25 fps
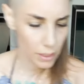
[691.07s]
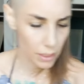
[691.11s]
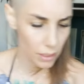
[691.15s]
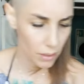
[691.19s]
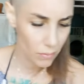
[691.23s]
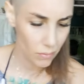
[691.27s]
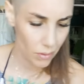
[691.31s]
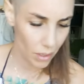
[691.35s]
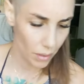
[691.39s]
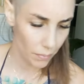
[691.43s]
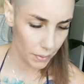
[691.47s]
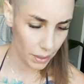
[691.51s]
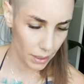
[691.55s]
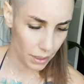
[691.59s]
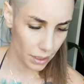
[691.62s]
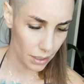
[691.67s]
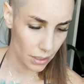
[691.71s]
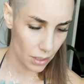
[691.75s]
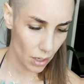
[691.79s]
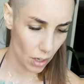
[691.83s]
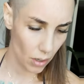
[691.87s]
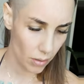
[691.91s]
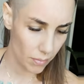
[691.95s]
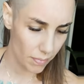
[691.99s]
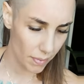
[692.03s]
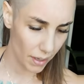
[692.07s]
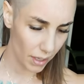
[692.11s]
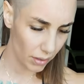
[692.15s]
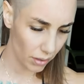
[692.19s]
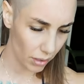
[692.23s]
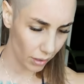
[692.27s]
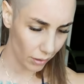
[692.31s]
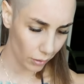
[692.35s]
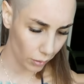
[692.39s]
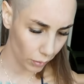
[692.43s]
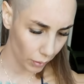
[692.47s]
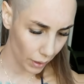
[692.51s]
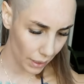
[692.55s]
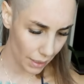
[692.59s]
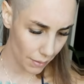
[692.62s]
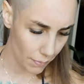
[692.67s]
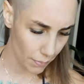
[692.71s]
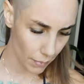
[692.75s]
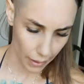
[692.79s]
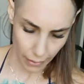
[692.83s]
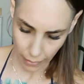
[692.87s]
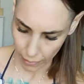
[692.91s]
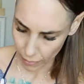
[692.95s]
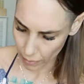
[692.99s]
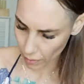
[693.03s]
what do you want me to know about the
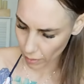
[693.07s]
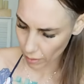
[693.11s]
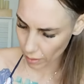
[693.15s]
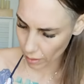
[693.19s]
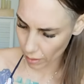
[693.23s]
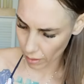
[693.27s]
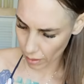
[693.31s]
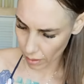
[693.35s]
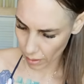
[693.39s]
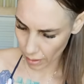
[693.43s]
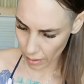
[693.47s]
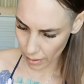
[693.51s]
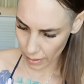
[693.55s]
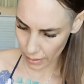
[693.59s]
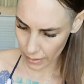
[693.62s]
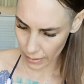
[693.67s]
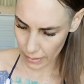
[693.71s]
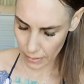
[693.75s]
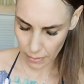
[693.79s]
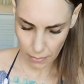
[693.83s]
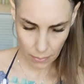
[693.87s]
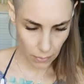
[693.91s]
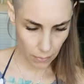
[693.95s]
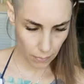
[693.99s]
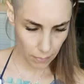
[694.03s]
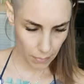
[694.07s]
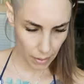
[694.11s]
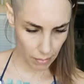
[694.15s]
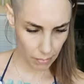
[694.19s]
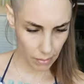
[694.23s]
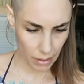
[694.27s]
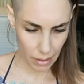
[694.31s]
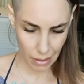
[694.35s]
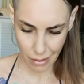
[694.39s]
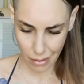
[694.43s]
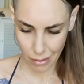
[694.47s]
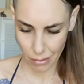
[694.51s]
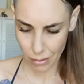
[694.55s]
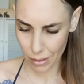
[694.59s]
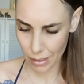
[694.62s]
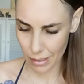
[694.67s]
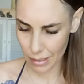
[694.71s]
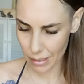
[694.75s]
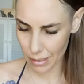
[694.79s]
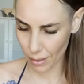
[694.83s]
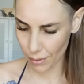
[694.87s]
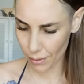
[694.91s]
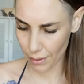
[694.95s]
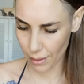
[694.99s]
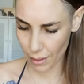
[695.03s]
grandmother? So maybe there is
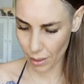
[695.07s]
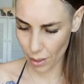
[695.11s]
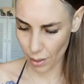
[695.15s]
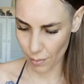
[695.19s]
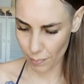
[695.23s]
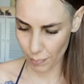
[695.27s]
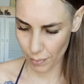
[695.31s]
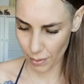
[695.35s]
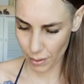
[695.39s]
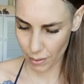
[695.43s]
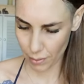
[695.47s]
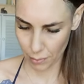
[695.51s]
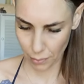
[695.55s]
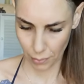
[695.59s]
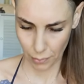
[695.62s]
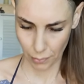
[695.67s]
something up with your